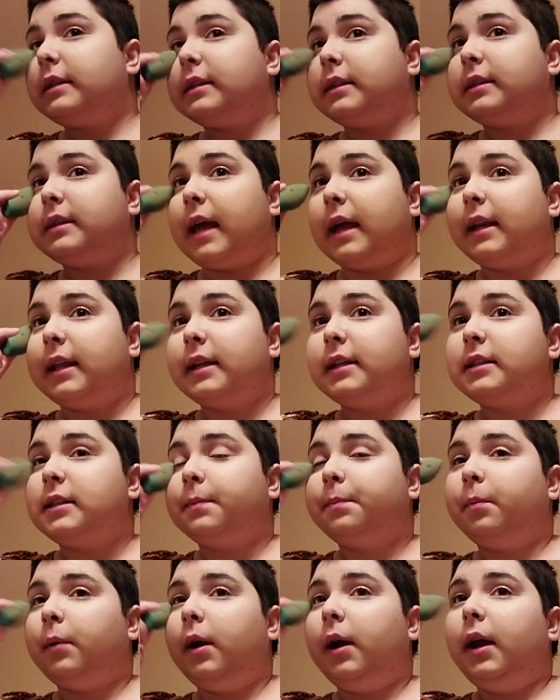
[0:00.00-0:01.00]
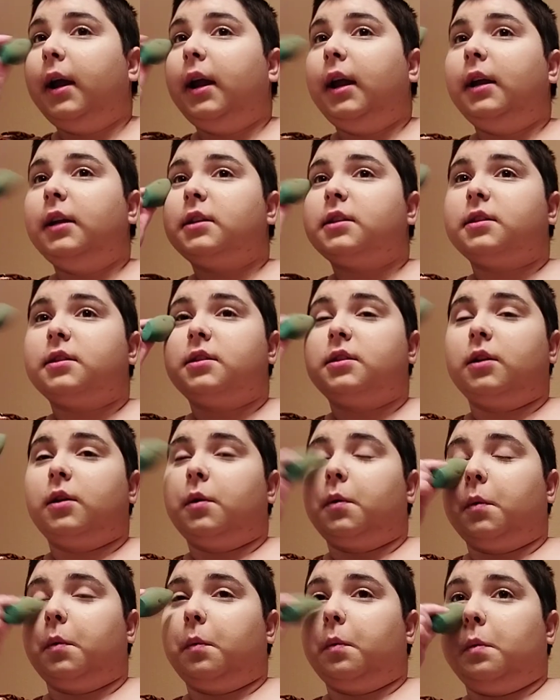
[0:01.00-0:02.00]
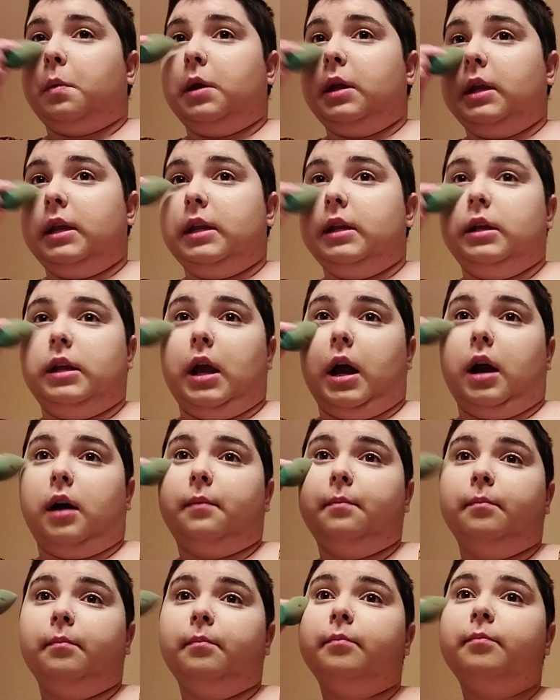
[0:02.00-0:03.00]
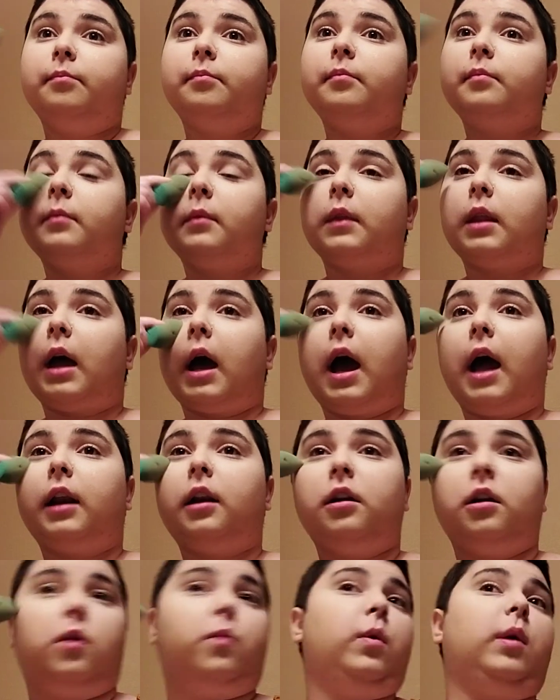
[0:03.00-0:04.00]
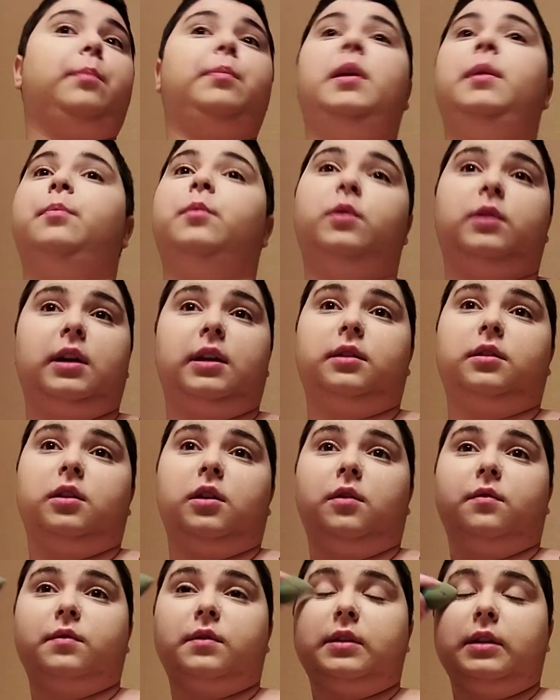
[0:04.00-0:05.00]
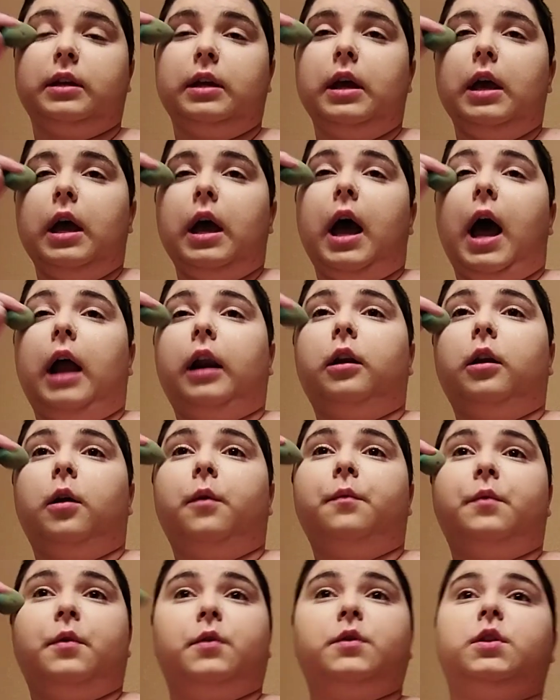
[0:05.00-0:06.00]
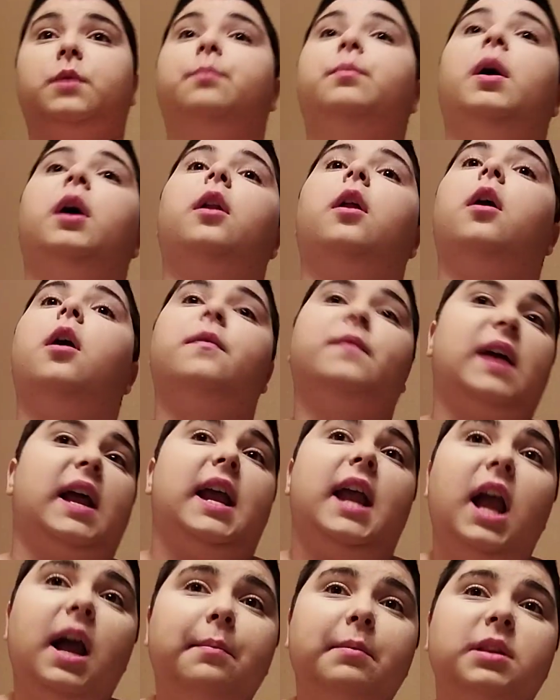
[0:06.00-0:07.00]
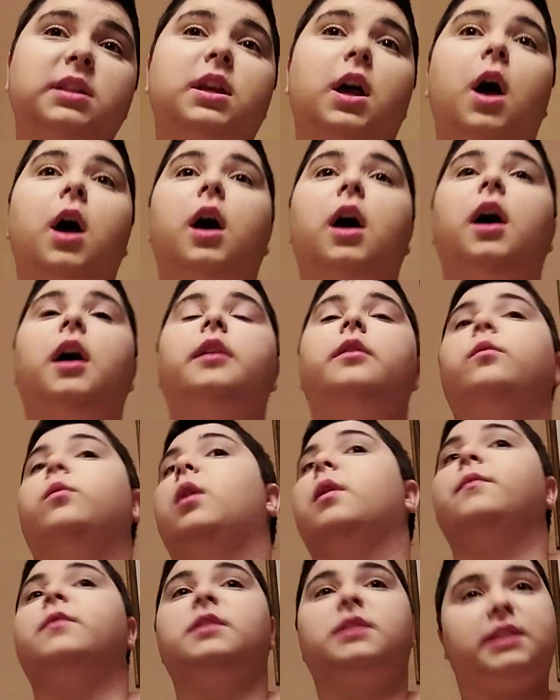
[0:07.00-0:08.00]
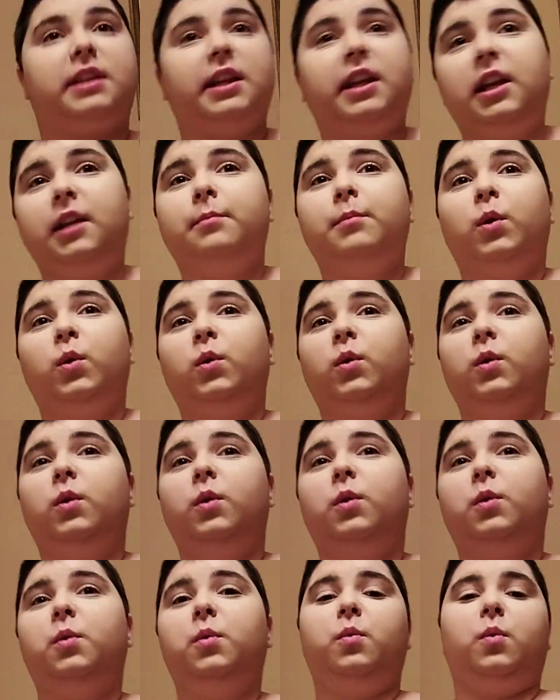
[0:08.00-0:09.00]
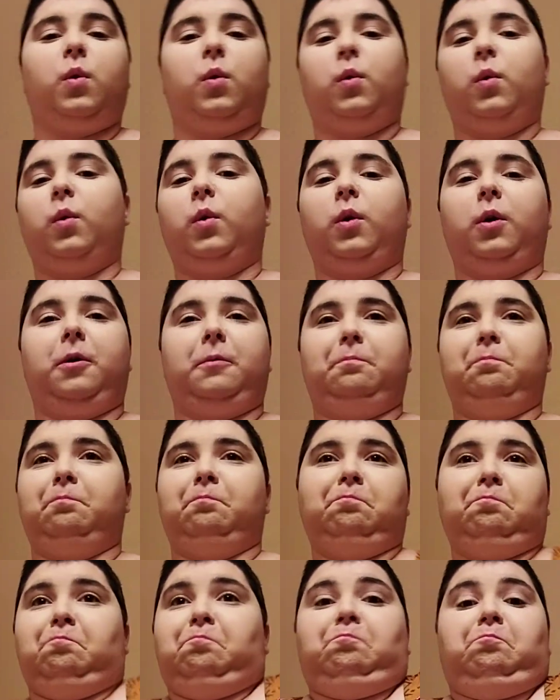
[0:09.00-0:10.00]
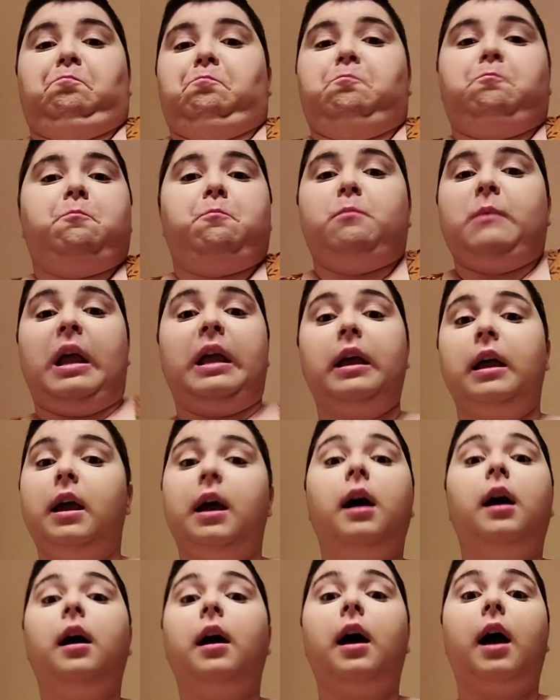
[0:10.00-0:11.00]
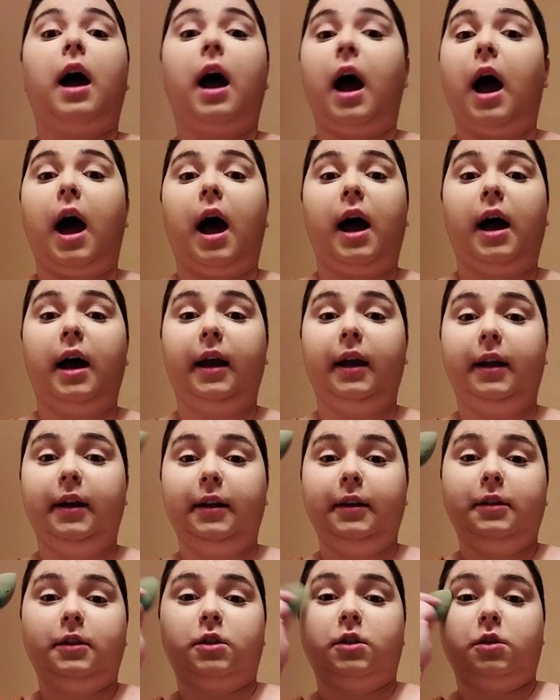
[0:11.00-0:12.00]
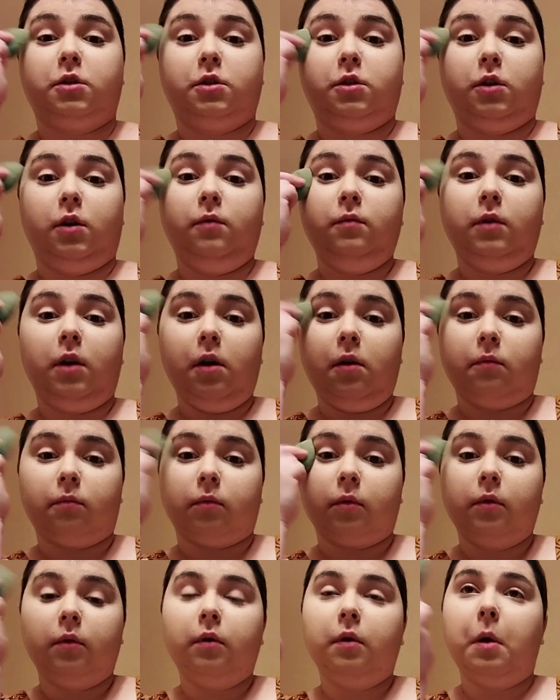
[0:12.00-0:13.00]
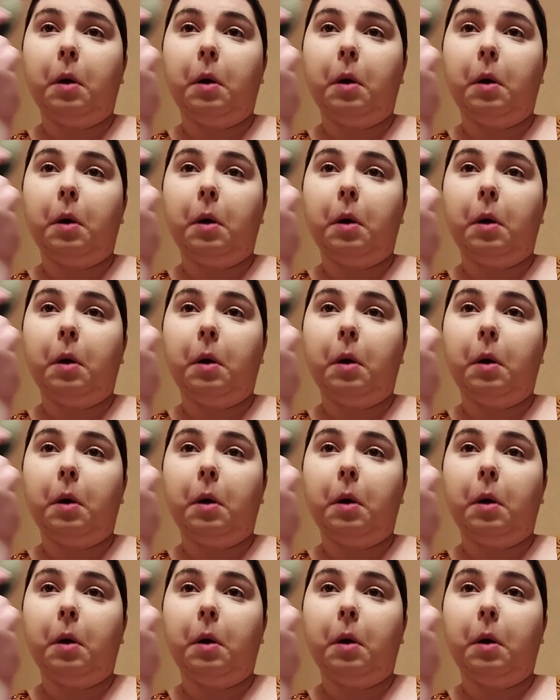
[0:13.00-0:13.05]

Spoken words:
setting spray, so yeah. I don't know where people get those. I don't know if those are bought off of Amazon or off of Temu, or I don't know.